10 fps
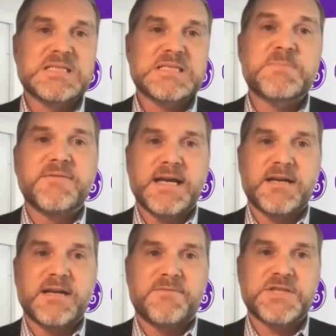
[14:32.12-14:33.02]
but the speed
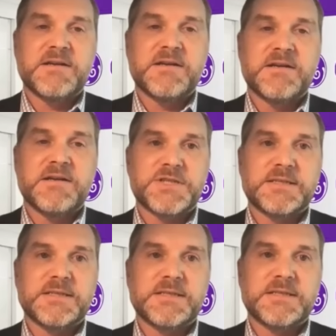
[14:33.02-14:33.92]
of
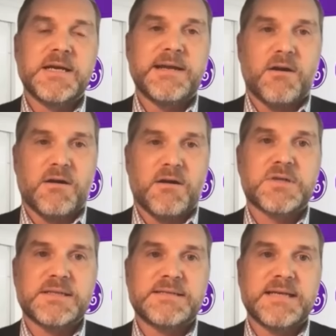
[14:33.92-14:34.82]
innovation in
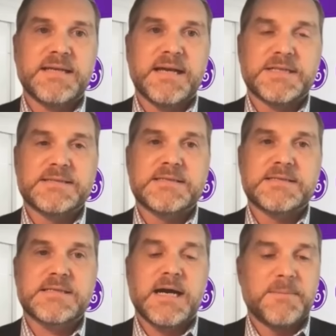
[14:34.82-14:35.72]
artificial
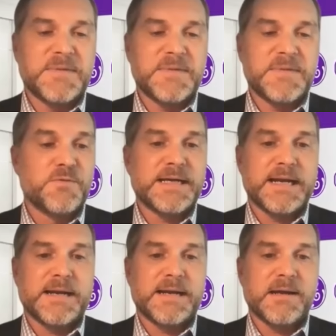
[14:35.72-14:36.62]
intelligence is
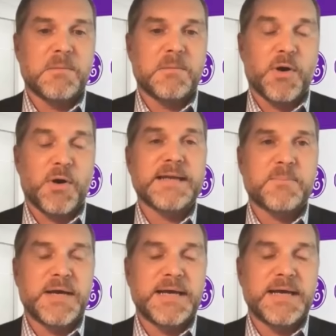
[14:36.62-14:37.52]
moving at a
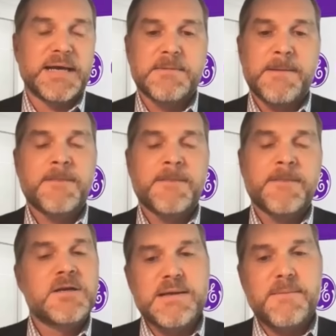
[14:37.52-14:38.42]
breakneck pace.
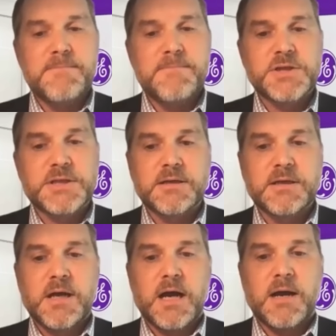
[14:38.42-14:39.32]
So as I
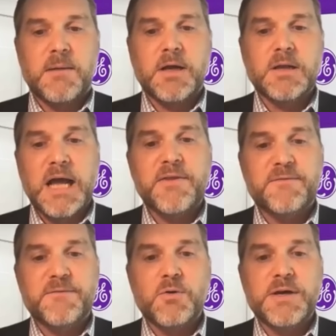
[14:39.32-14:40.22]
mentioned, a
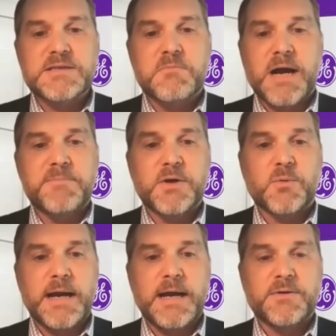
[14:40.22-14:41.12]
lot of the focus might
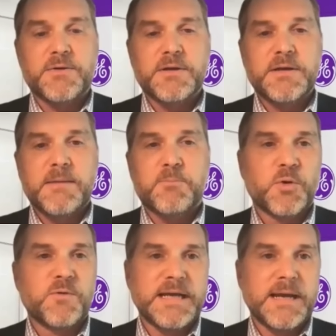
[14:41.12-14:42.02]
be around
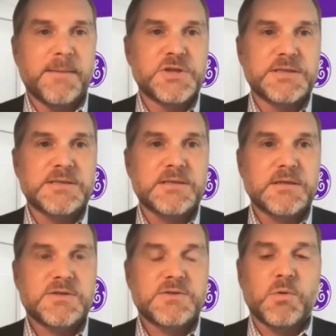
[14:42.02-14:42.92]
improving images.
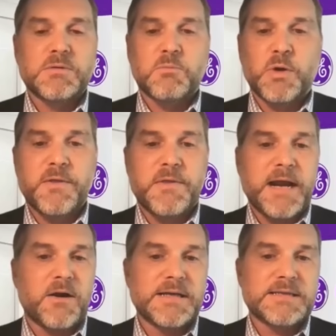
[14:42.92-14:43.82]
So one of the
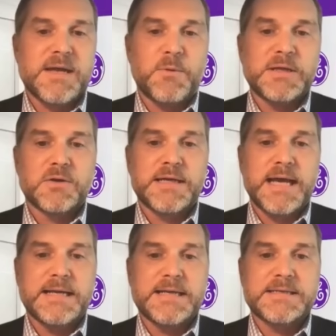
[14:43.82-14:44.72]
areas that we look
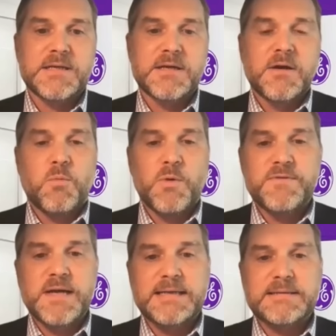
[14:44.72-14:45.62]
at is
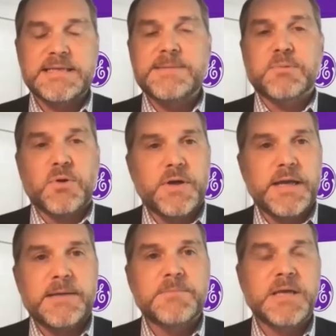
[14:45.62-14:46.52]
we've got deep
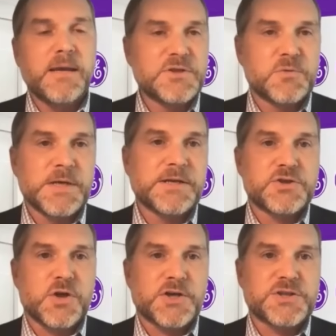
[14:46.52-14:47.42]
learning image
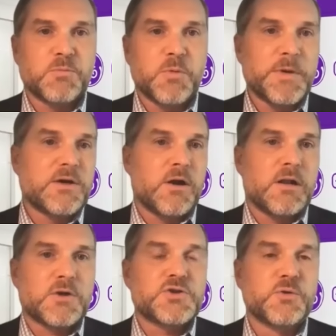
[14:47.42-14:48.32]
reconstruction, what we call
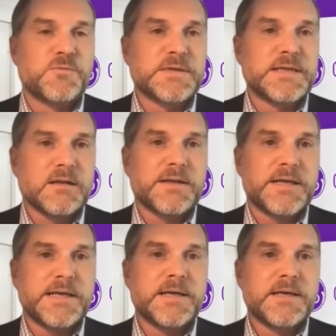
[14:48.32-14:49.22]
our true
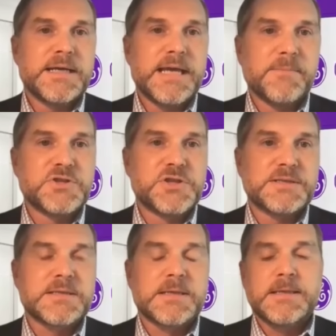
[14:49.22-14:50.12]
fidelity
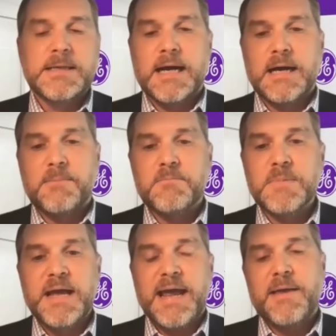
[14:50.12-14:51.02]
images.
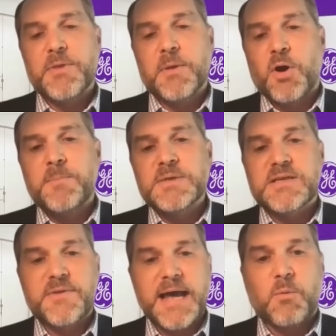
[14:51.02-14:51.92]
And the purpose
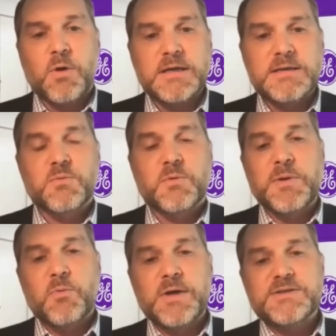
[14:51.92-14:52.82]
of that was when
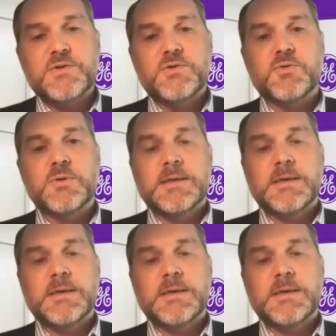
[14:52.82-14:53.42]
we went to